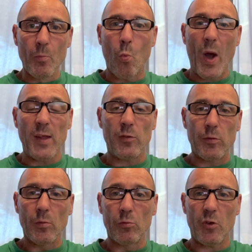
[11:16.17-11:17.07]

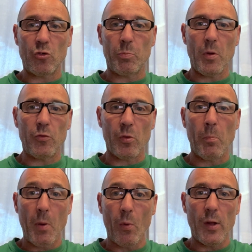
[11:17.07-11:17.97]
weight distribution
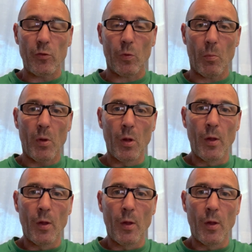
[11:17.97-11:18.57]
built into them.